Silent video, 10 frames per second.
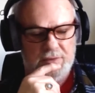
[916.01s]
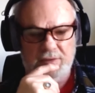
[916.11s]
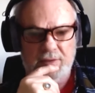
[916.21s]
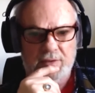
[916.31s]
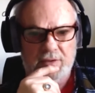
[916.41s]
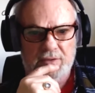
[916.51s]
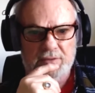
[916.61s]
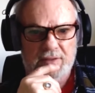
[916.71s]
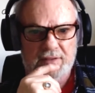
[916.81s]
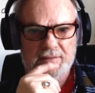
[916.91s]
and they were all
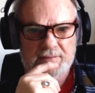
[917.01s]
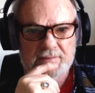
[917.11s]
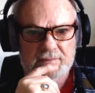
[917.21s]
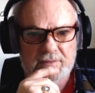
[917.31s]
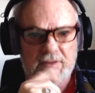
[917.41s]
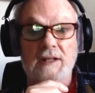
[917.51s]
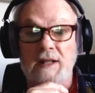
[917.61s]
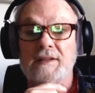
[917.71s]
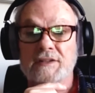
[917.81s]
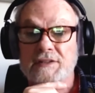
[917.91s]
like, really
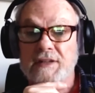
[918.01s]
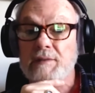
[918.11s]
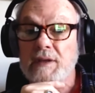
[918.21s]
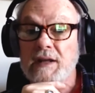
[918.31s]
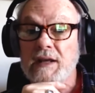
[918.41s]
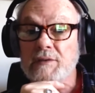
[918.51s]
liked the sound that I had.